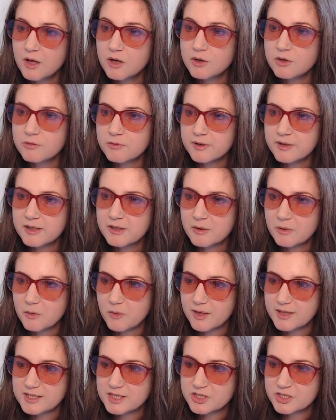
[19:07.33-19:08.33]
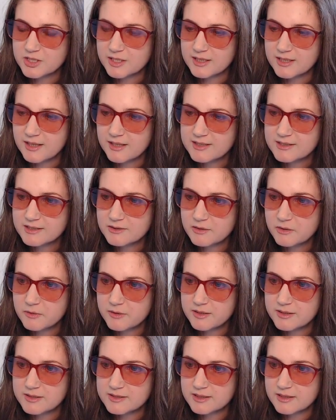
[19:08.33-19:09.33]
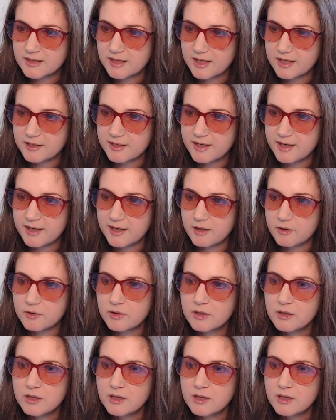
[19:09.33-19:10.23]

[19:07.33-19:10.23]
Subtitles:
Great question. Let's go into that now.